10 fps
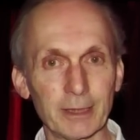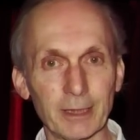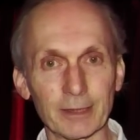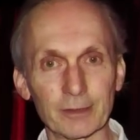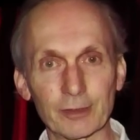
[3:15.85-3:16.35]

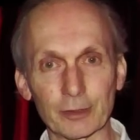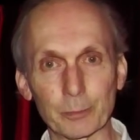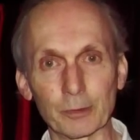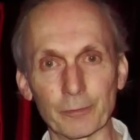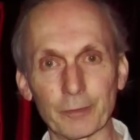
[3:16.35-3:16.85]
and
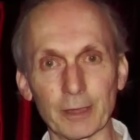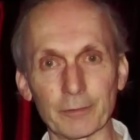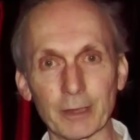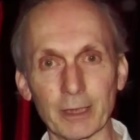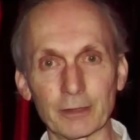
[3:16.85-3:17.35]

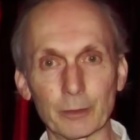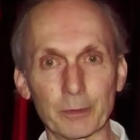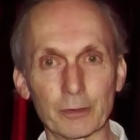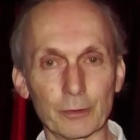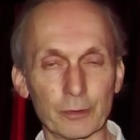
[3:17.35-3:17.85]
6.5K to
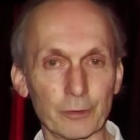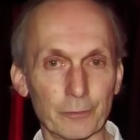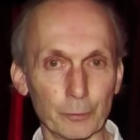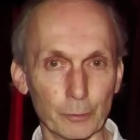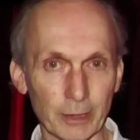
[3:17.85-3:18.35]
produce the
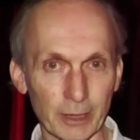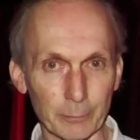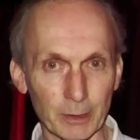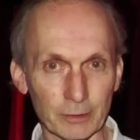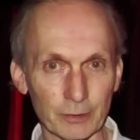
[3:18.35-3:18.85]
4K
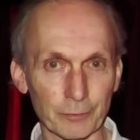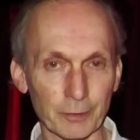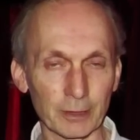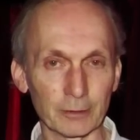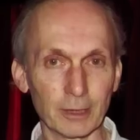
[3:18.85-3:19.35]
master
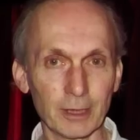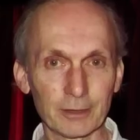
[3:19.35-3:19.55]
file,